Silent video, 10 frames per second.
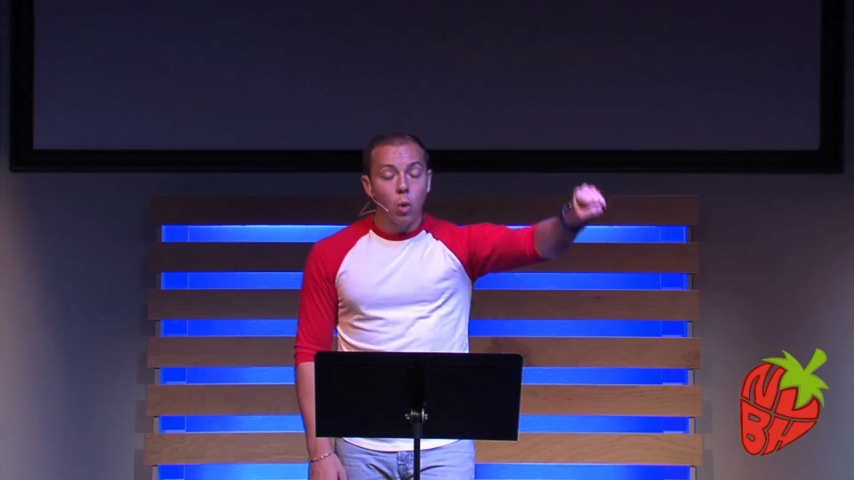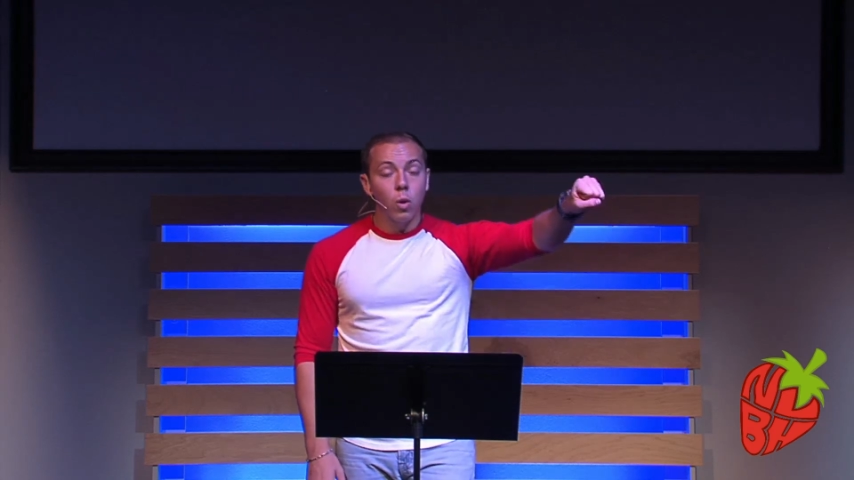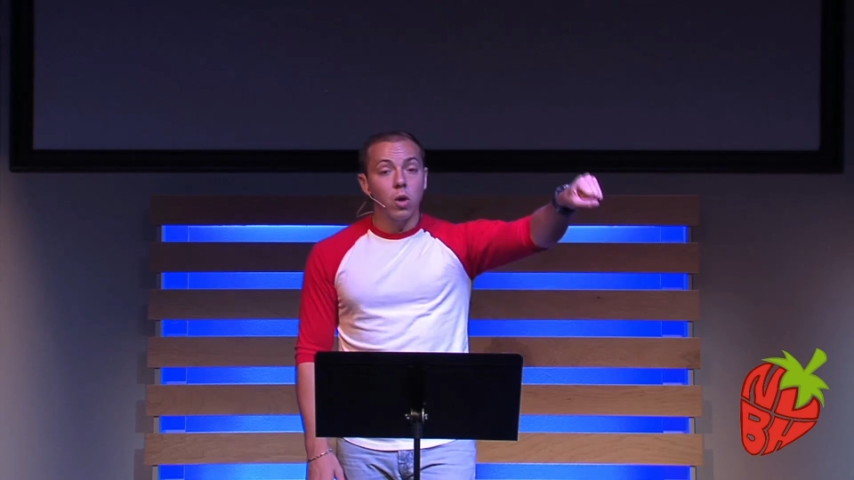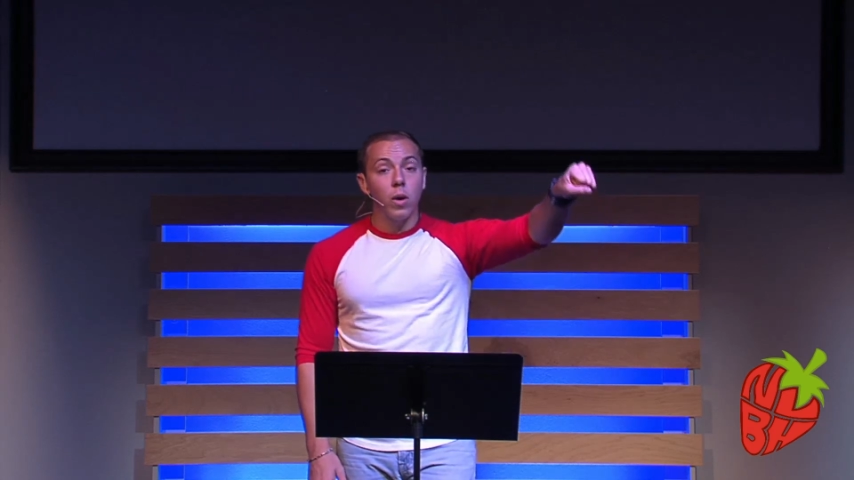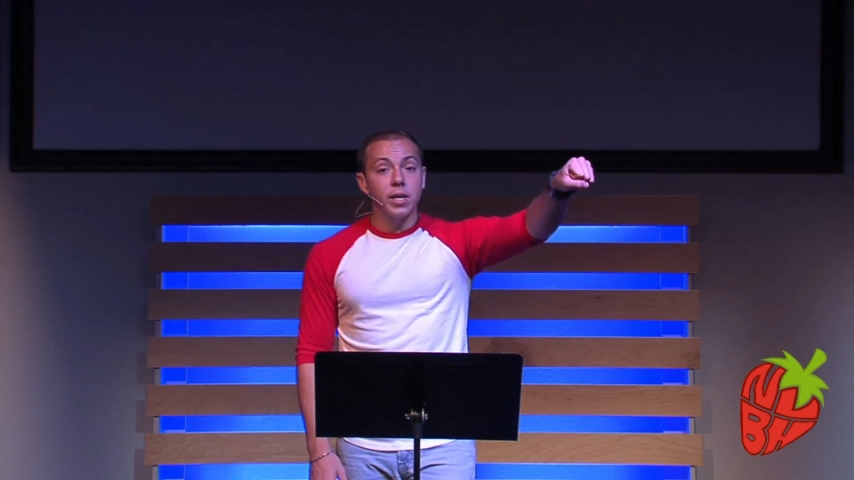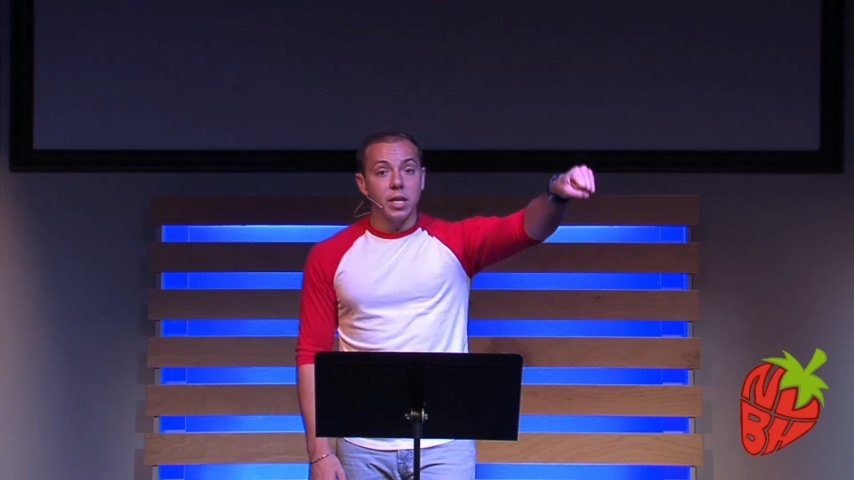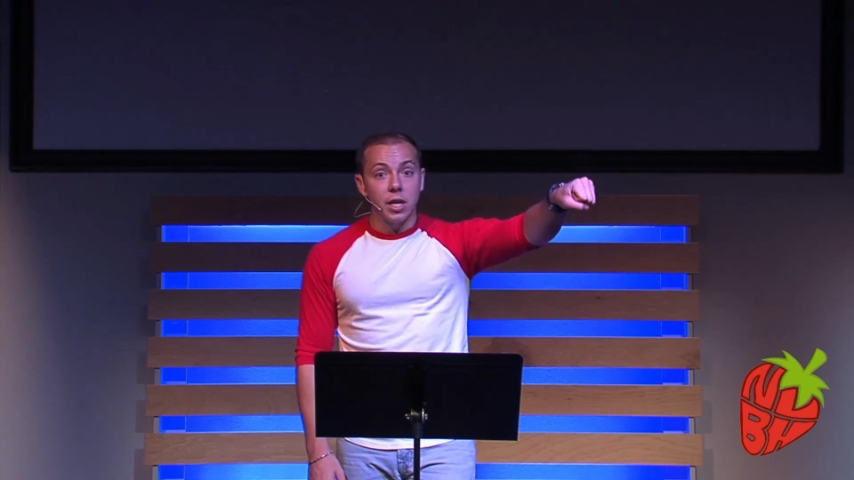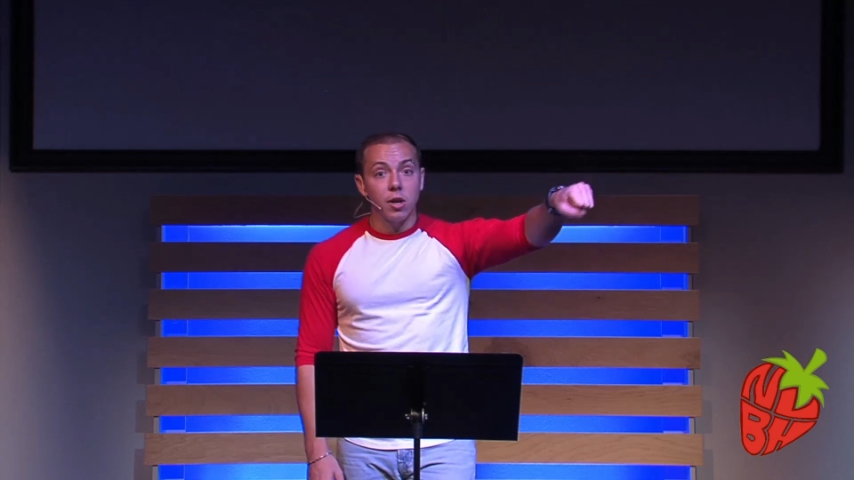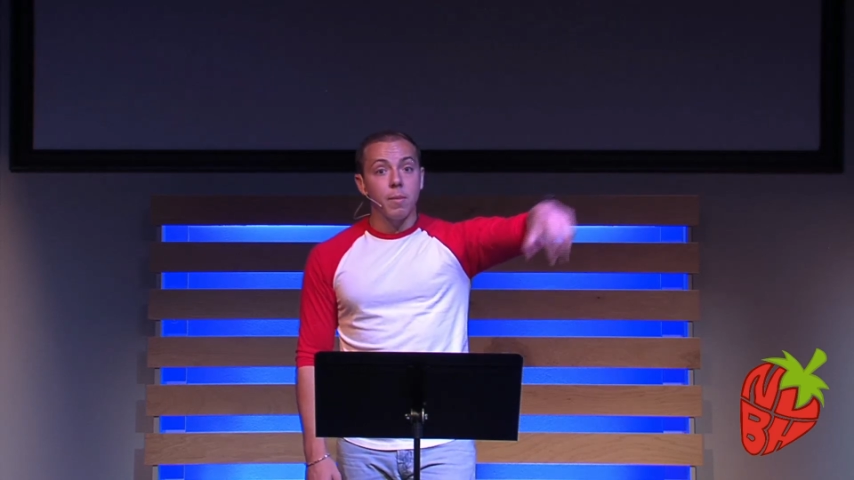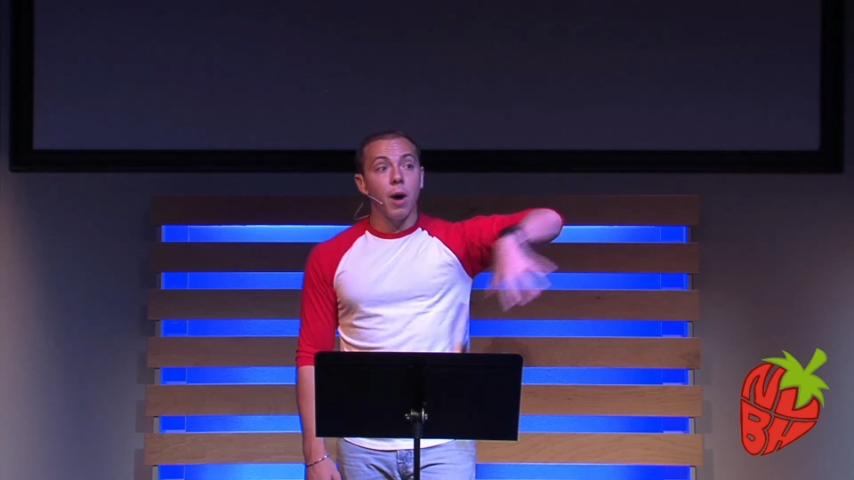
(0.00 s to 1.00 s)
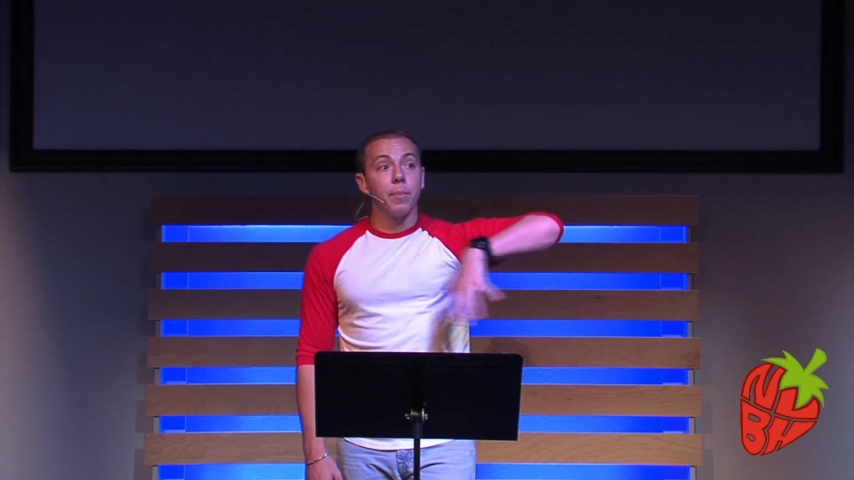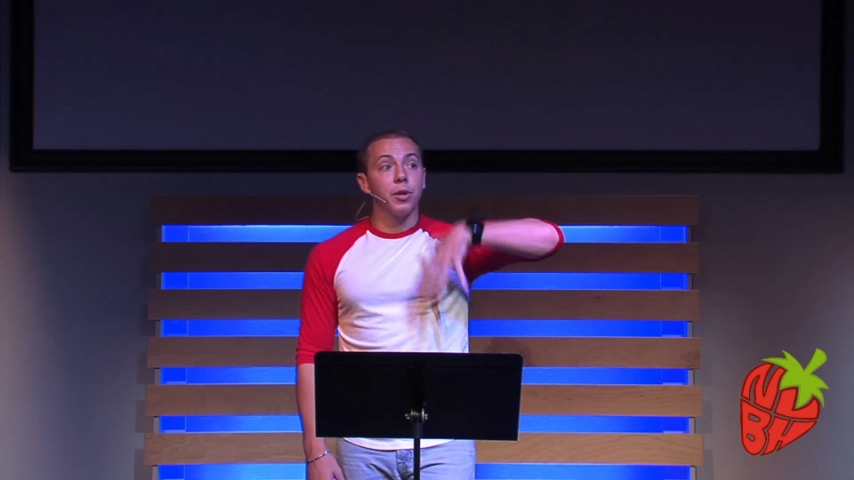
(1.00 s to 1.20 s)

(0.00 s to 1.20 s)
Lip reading: we're going to hear about